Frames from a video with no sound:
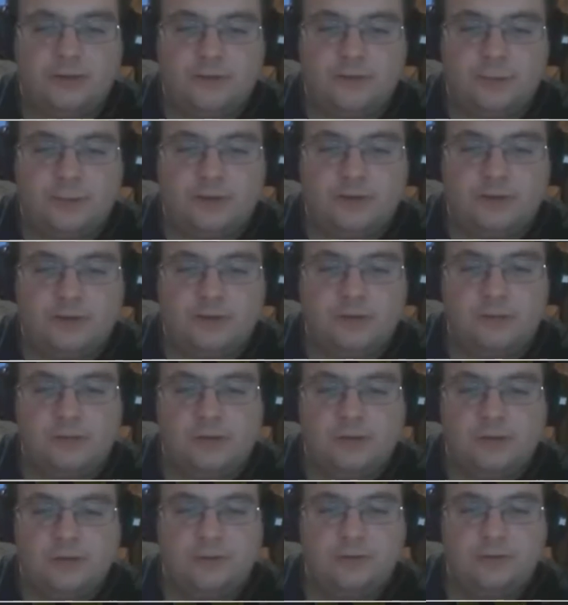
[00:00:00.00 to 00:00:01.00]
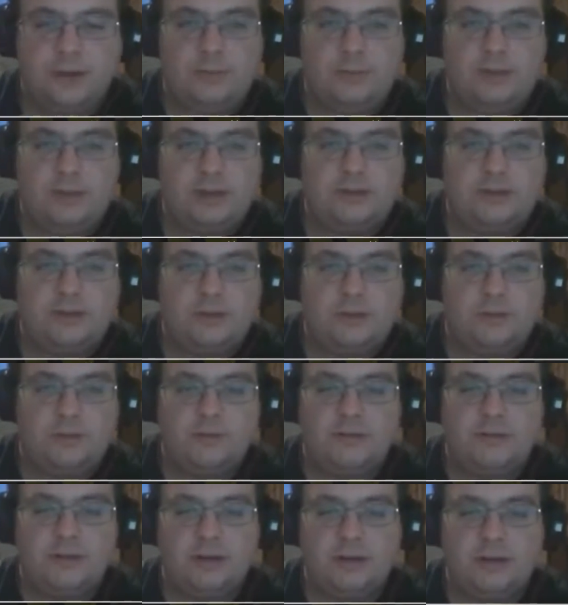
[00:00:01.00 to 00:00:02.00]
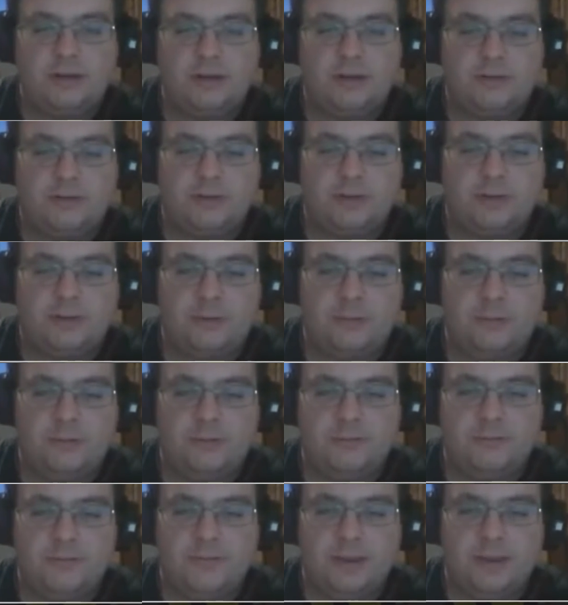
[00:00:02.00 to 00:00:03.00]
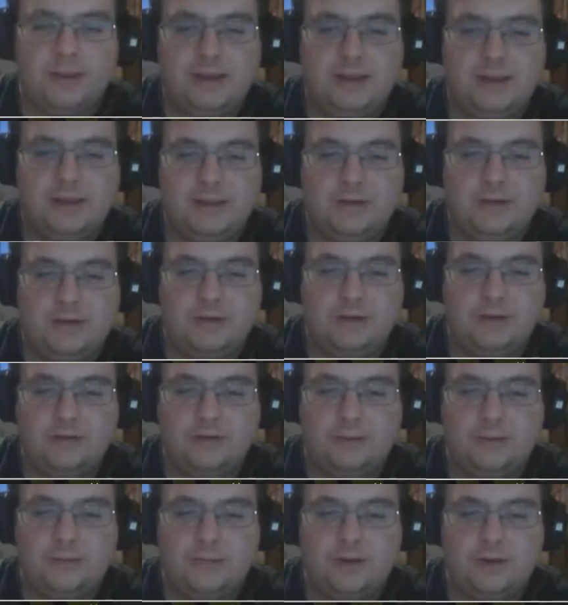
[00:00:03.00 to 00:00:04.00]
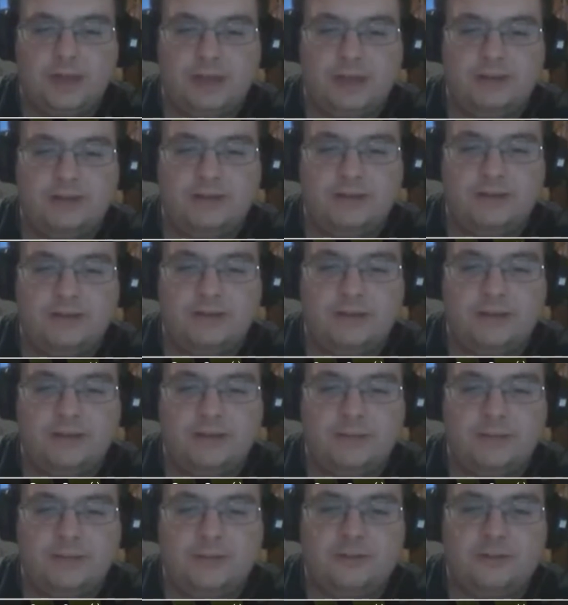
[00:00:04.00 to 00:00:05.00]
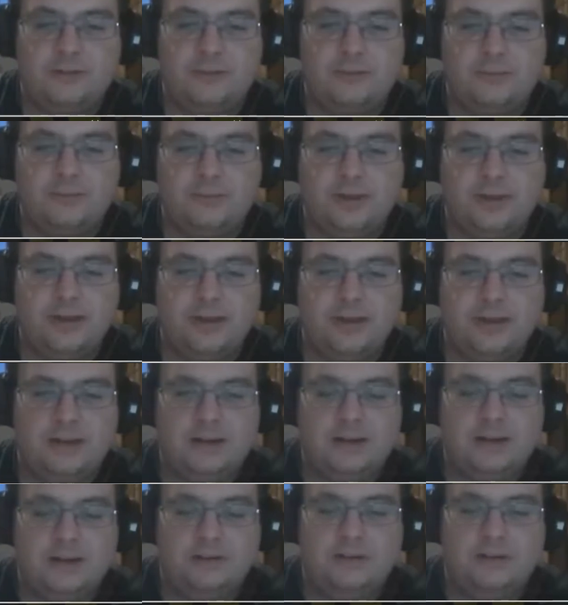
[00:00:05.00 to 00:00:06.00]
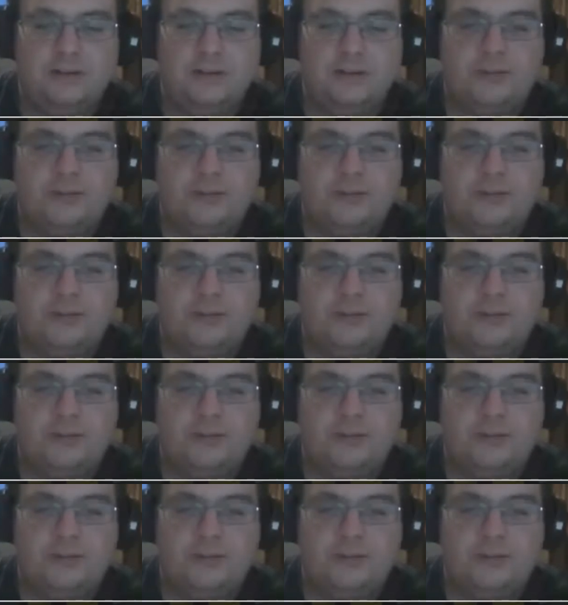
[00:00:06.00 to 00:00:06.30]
reverse. If you press shoot on the frame you let go of jump, you're gonna jump again. Which is